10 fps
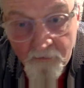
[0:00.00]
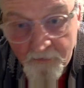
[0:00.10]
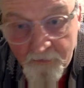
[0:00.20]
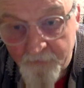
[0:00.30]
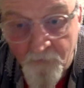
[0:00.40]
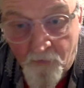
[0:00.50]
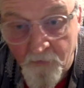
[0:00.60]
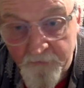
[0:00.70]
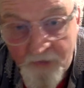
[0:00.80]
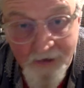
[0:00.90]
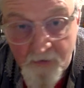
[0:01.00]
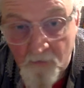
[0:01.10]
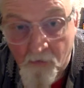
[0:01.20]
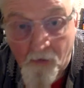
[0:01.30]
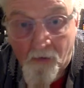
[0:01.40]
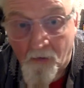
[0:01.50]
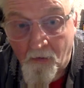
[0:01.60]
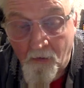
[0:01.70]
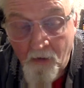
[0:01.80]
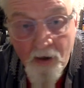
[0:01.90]
It's not a
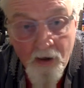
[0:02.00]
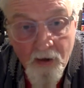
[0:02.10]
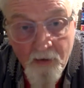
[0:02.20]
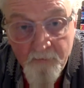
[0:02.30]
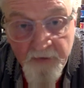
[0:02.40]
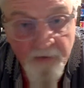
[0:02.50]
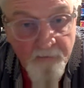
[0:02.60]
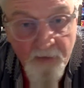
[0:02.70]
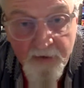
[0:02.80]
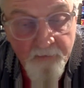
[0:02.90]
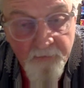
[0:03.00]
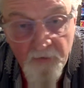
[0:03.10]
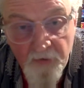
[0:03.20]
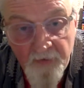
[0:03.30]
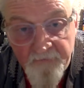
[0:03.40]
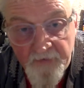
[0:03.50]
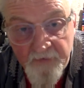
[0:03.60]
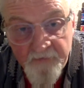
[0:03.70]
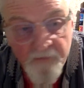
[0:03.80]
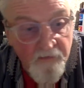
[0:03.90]
Jaguar, but it'll make a perfect